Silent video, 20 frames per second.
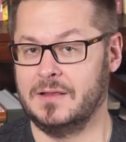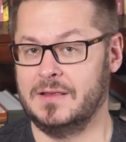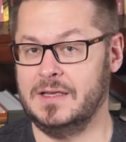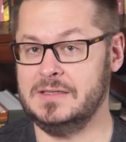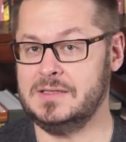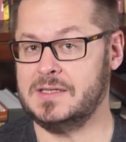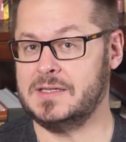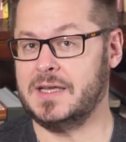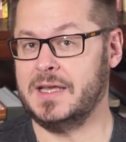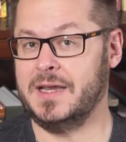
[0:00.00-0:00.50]

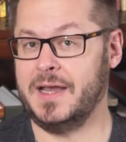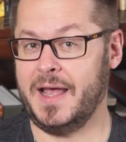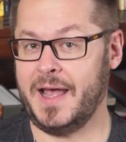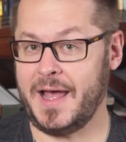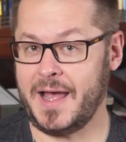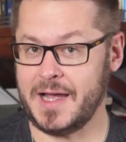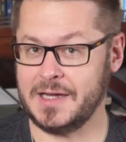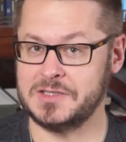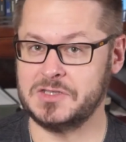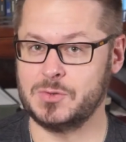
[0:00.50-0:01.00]
This can
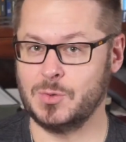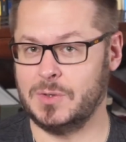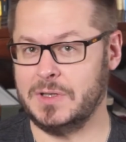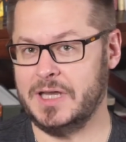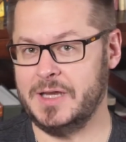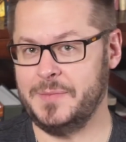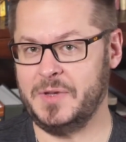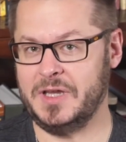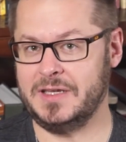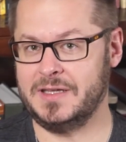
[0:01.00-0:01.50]

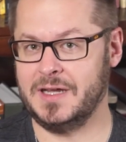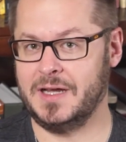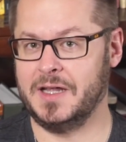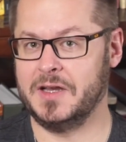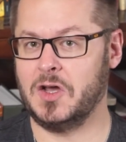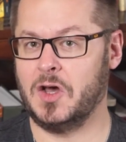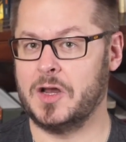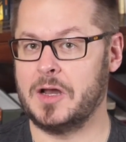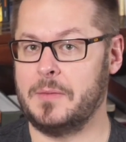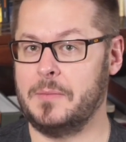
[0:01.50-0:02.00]
actually be
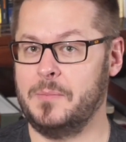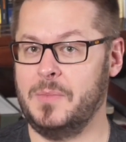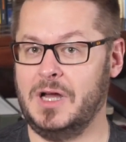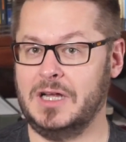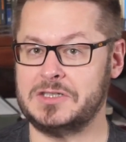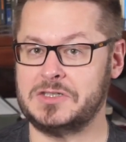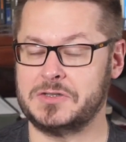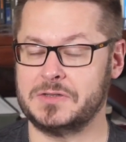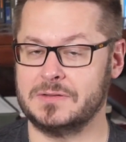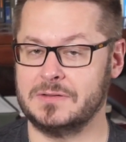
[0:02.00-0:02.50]
done on a
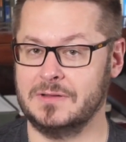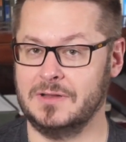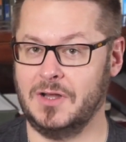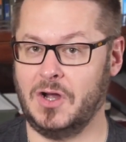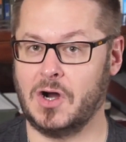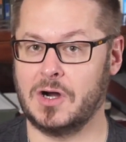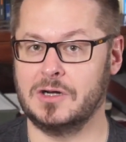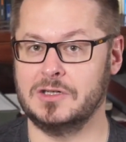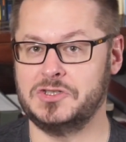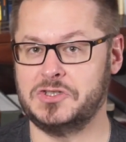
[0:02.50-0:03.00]
much
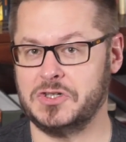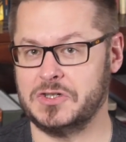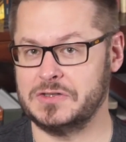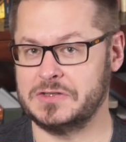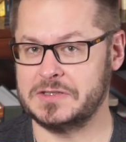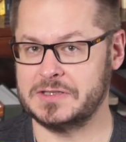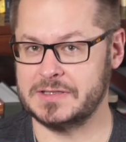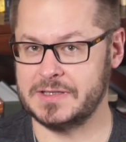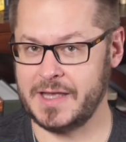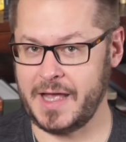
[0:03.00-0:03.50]
larger
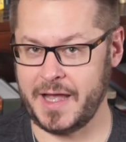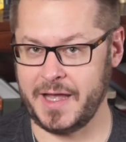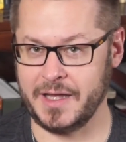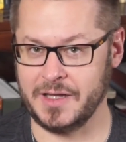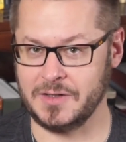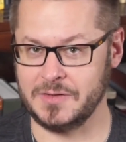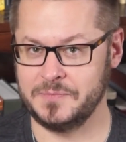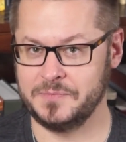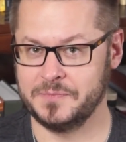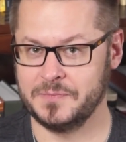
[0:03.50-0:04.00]

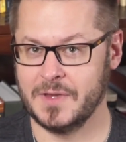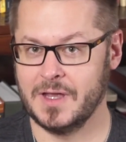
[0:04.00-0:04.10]
scale.